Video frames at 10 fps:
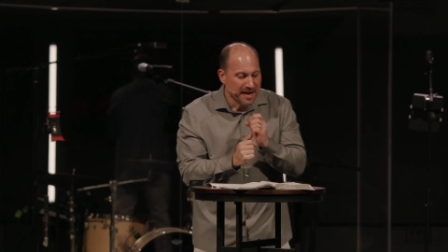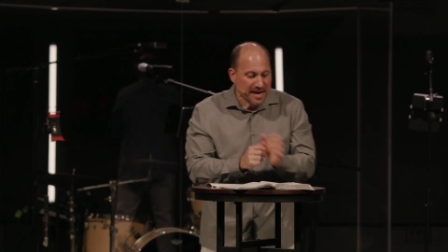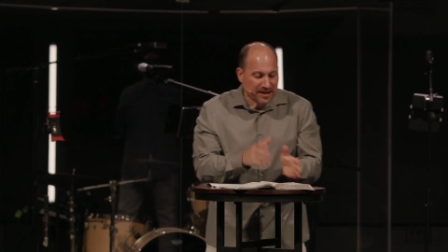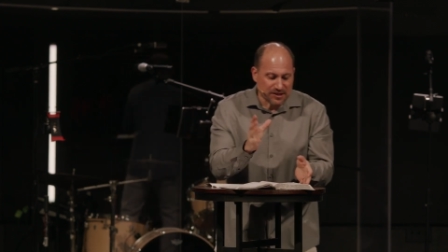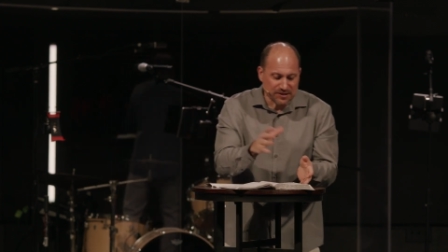
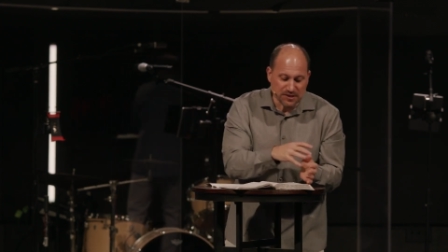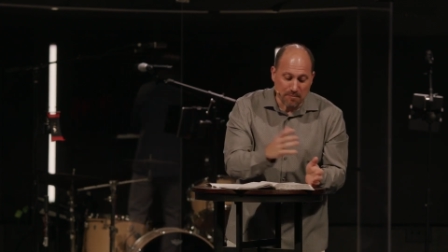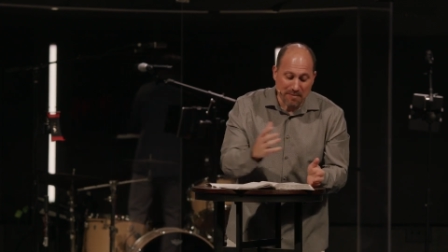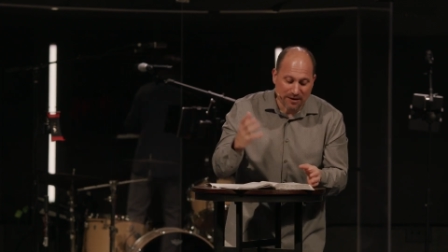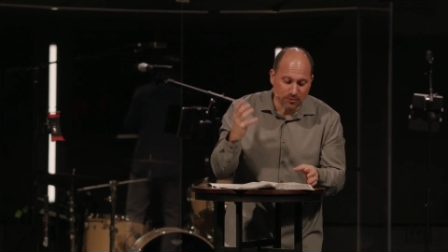It says this A
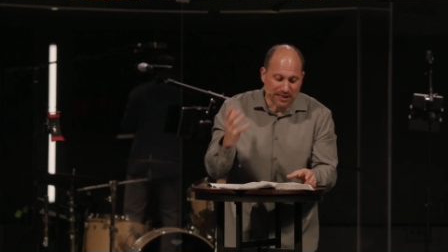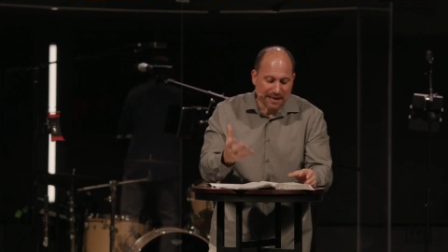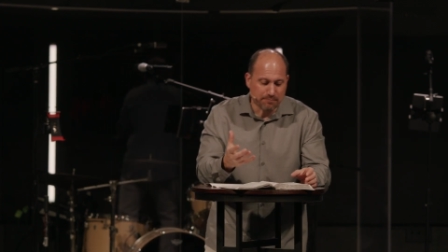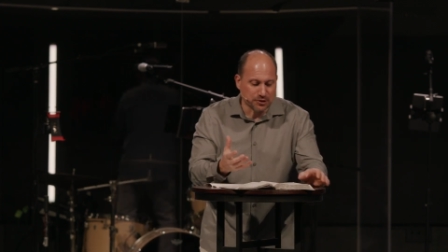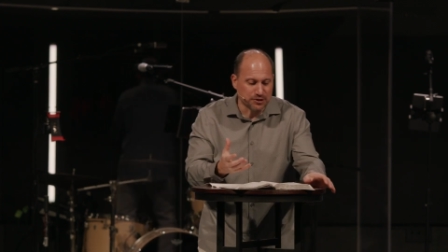man with
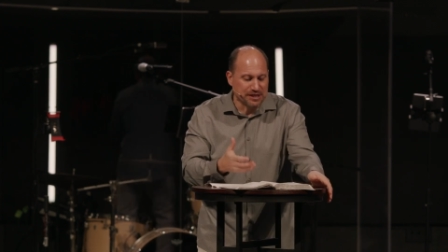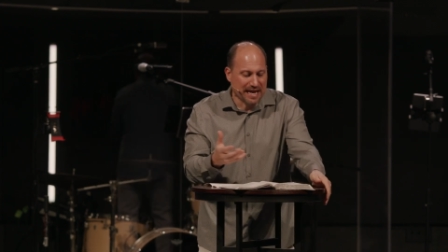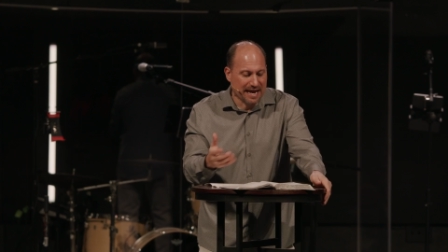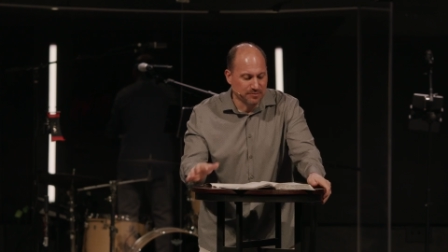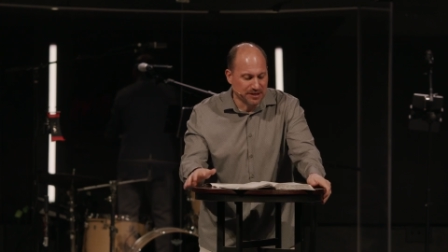leprosy
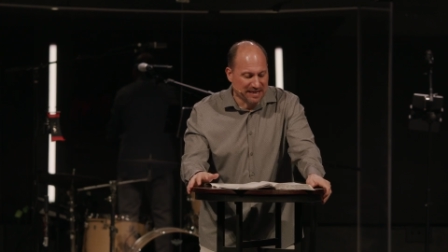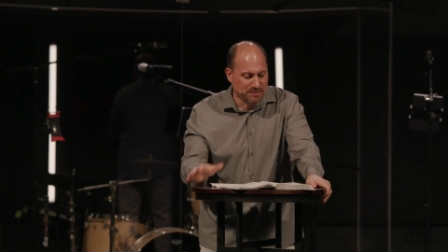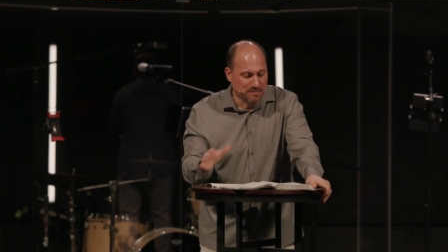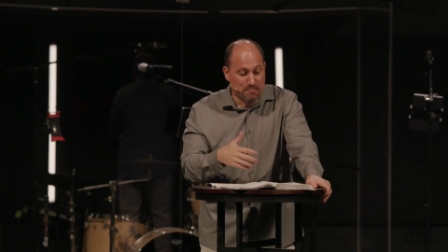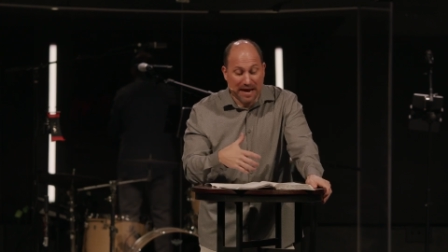came to him
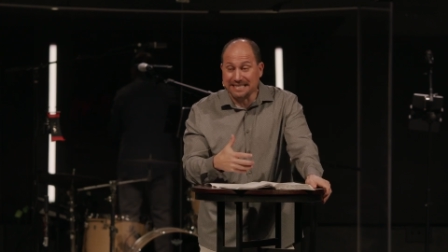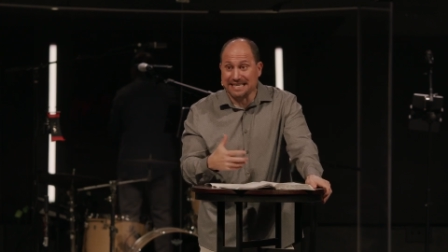and begged